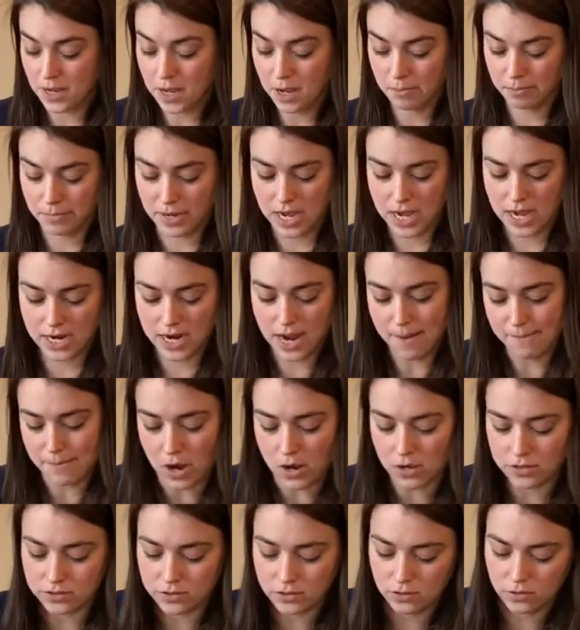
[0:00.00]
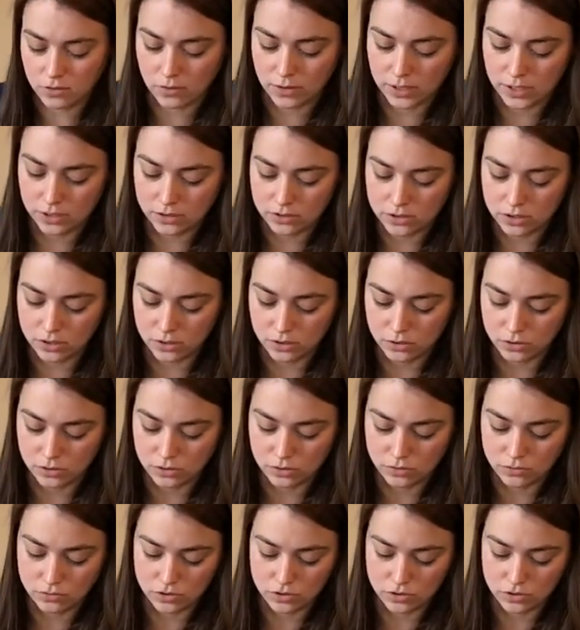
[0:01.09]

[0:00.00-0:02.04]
but I'm also going to